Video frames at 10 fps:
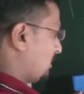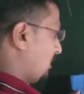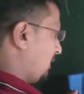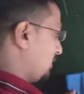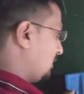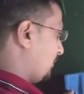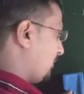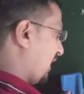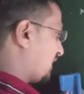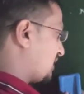And the
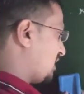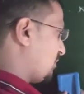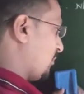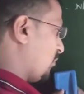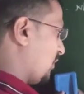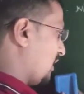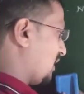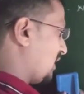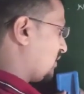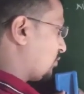maximum work
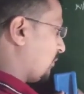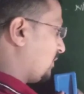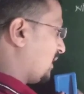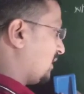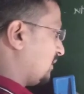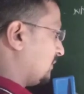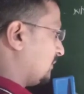is obtained